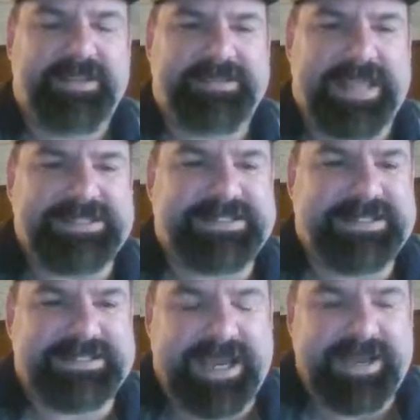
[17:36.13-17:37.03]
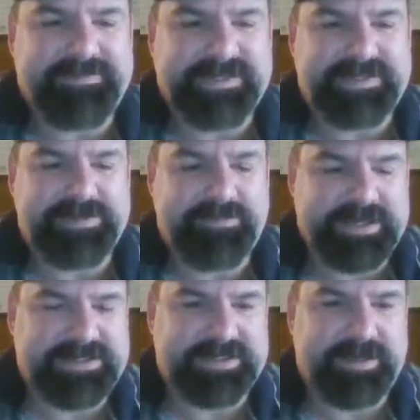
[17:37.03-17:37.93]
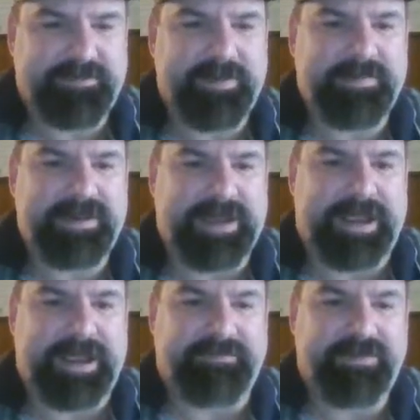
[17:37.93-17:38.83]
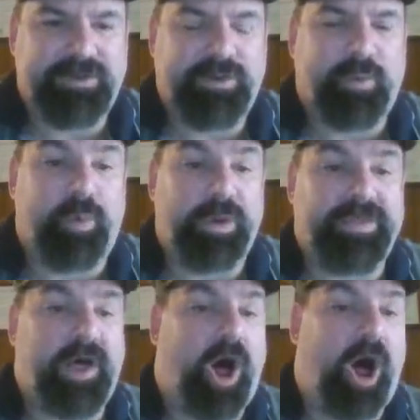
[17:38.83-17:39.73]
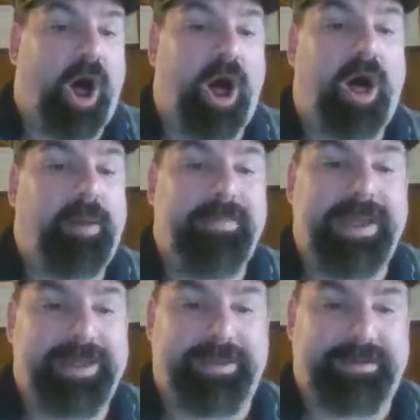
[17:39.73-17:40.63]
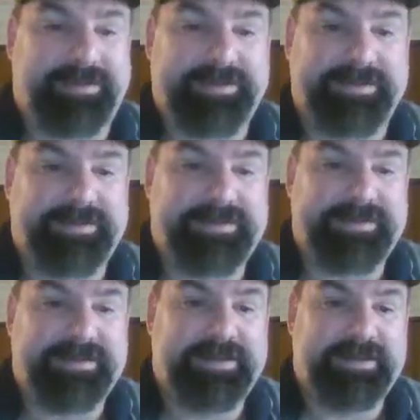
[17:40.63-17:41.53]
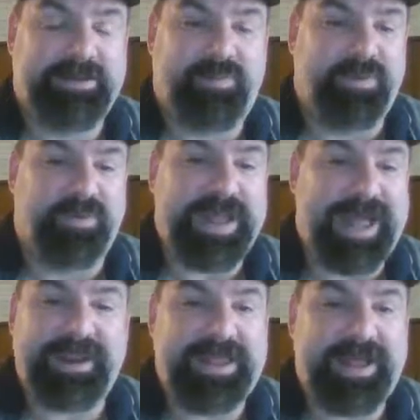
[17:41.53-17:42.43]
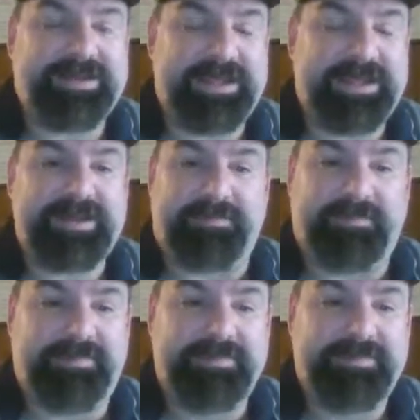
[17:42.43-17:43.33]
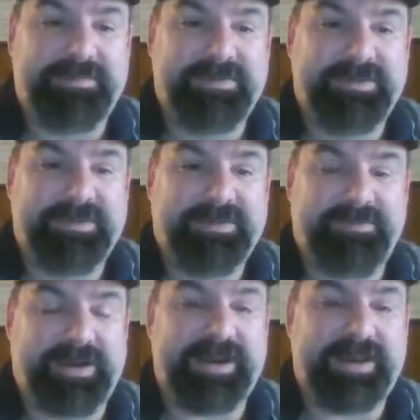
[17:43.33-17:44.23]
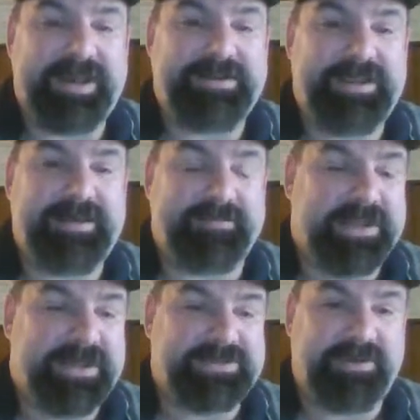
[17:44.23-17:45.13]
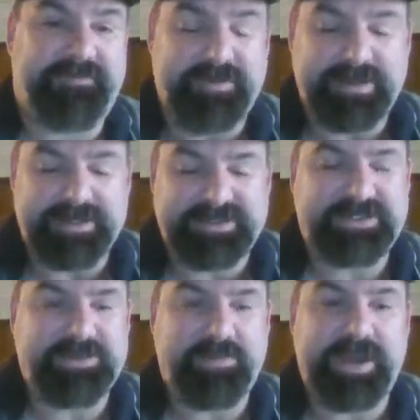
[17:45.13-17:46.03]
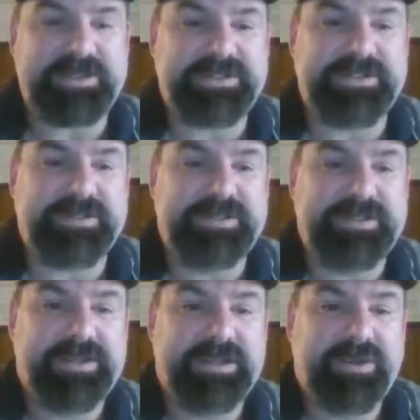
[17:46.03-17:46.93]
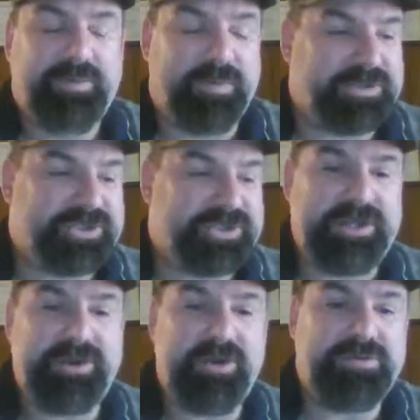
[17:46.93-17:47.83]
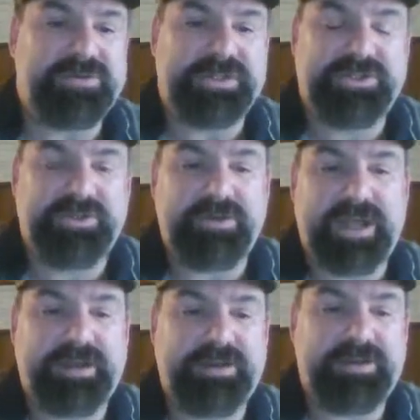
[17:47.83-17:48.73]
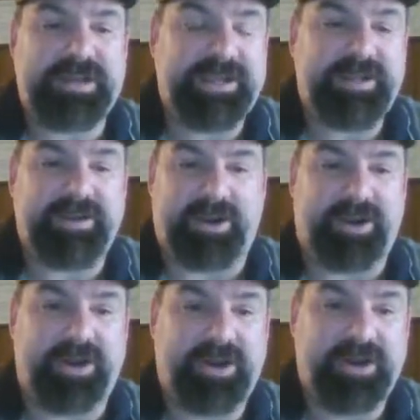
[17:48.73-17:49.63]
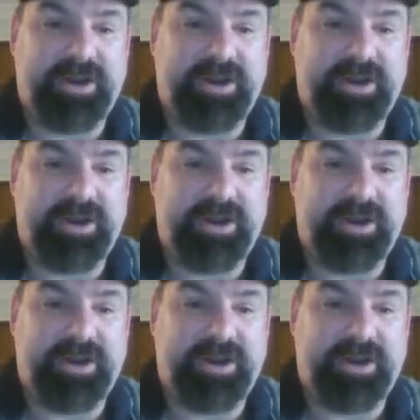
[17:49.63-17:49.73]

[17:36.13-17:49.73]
That's the same situation that women have with all men. We're not allowed to hit them. We're not allowed to hit them. So if you're in a situation where she knows that you're not going to hit her,